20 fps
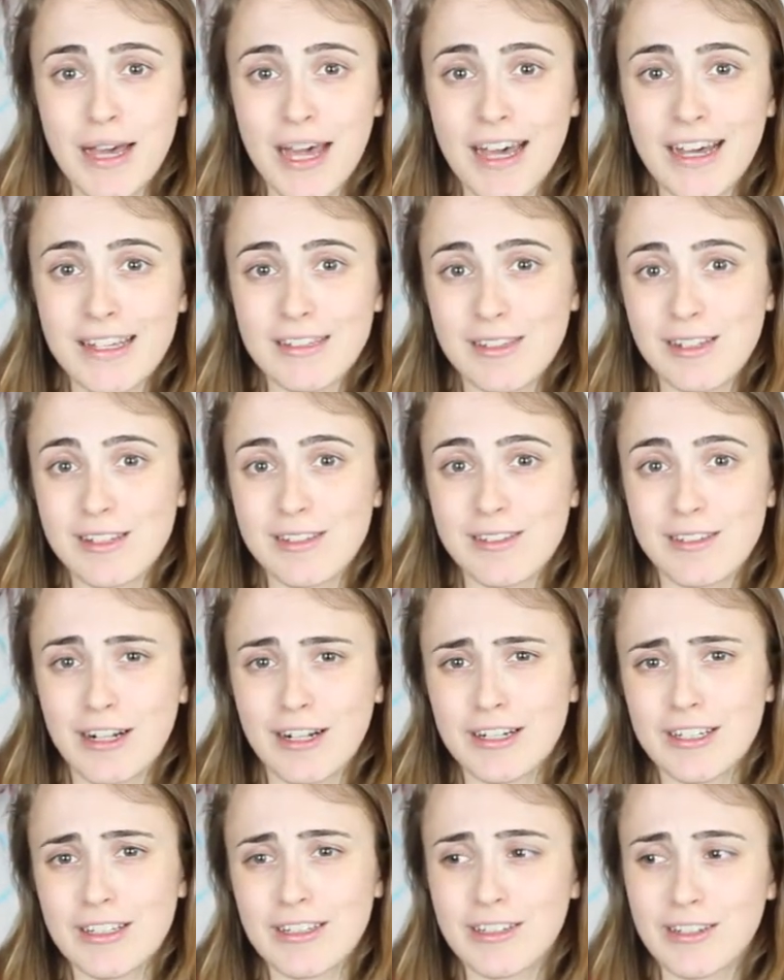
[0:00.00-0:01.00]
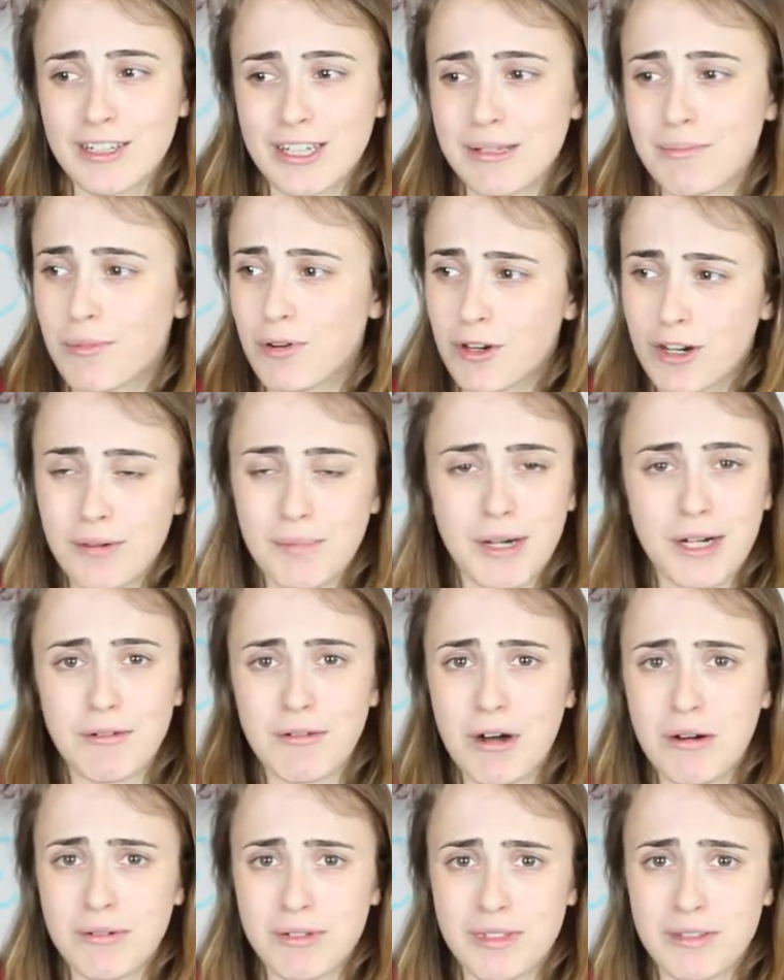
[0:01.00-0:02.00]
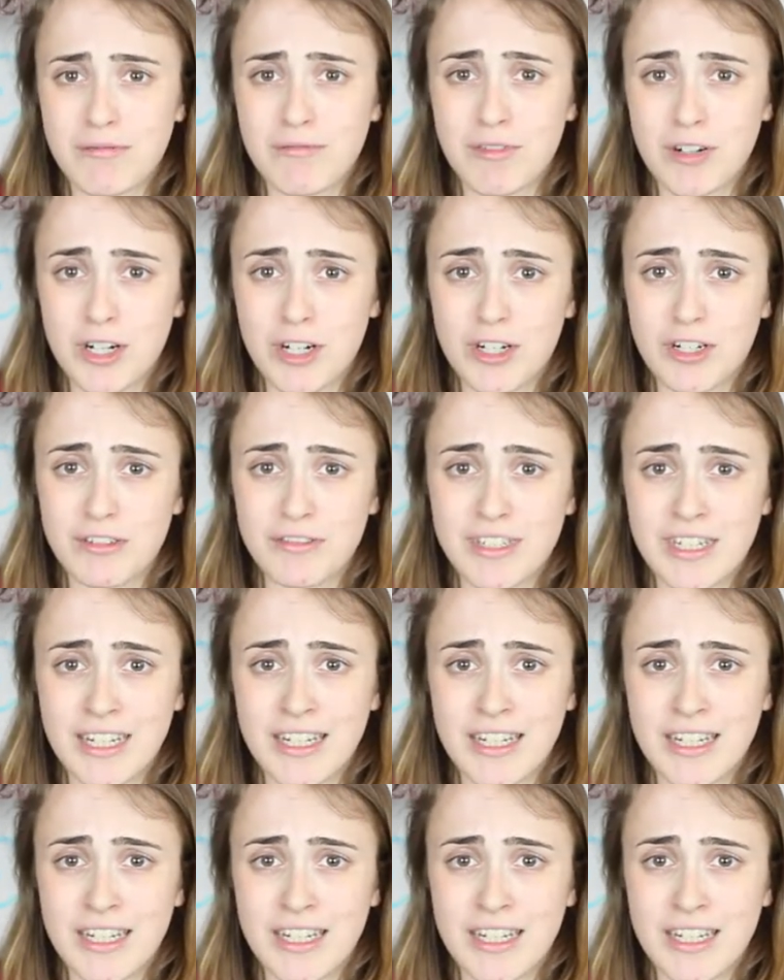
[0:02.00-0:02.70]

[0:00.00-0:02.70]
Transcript: as I started learning more about what was involved.